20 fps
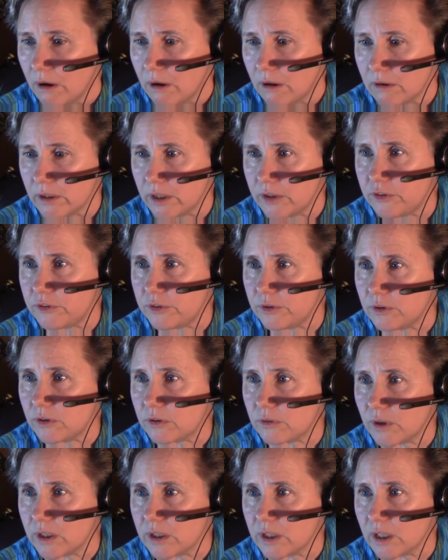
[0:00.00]
Let's do
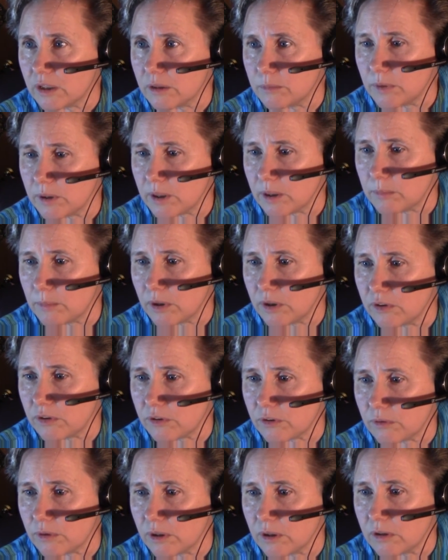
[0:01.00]
this right now. Let me get my
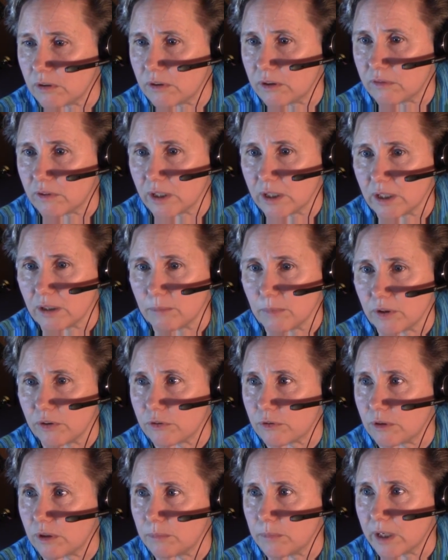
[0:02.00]
screen, see if I can get my
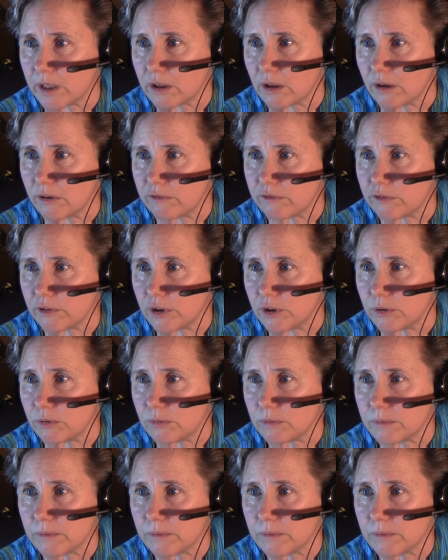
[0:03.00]
screen back on for you.